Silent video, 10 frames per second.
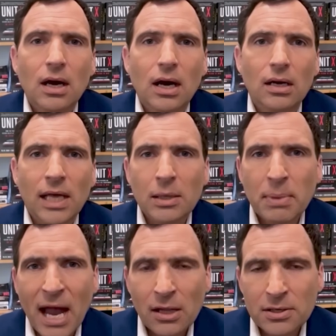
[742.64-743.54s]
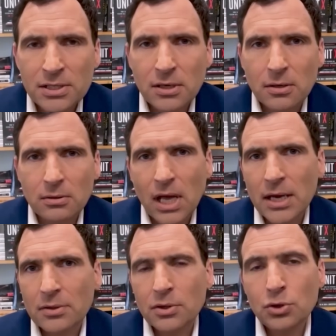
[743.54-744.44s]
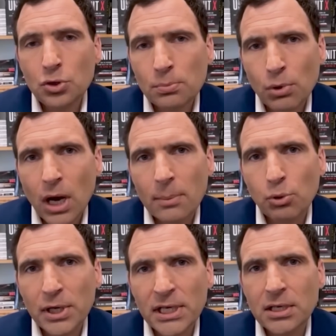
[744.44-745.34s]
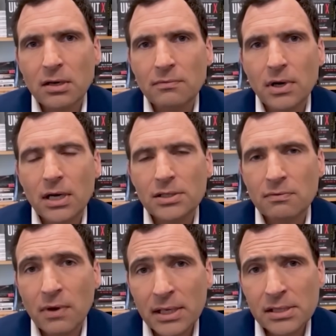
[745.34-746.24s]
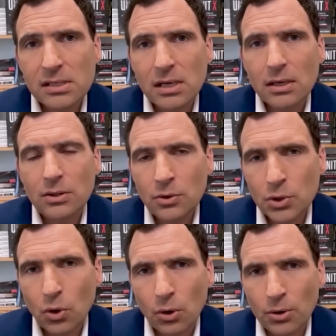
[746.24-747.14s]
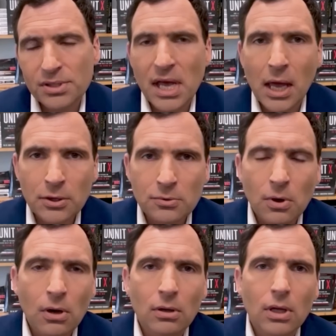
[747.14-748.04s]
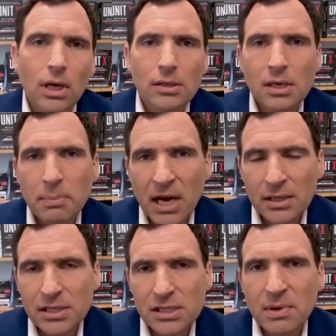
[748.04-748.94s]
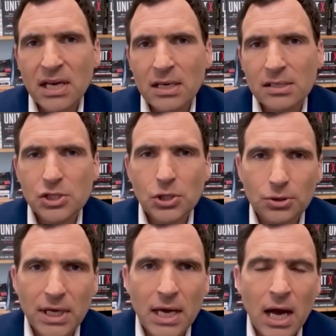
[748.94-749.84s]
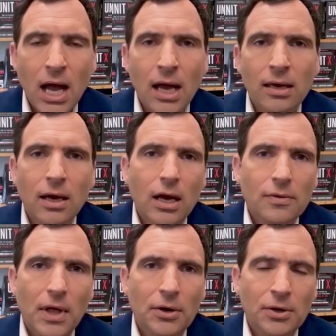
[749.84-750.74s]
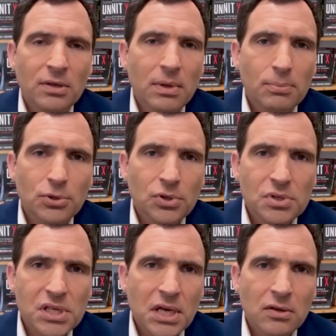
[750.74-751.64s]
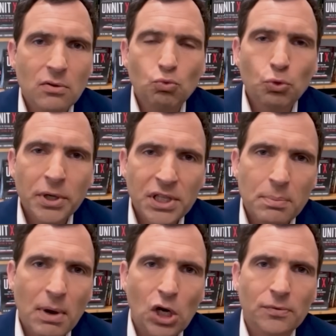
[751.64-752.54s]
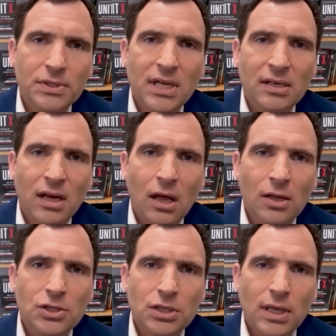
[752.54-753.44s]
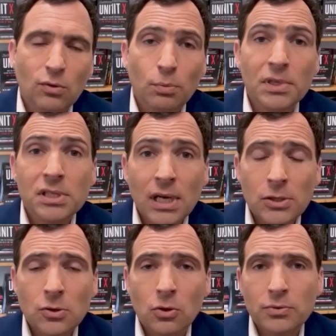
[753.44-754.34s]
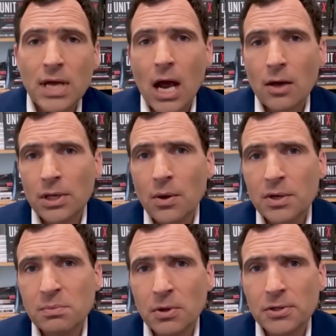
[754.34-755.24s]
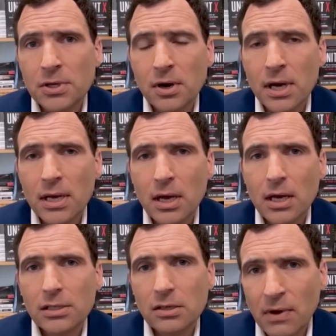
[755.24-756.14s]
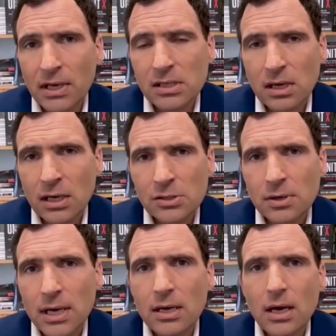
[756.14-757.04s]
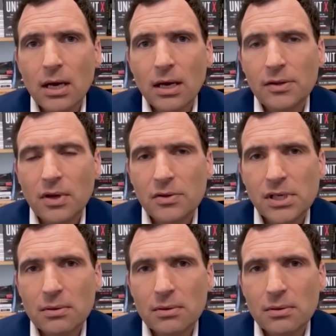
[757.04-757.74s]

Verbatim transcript: Uh, like Palantir, like the new uh, breed of uh, defense unicorns, Anduril, Capella Space, Shield A I, that are going to be producing really powerful technology that will be central to how the U S military defends the country. And Wait, let me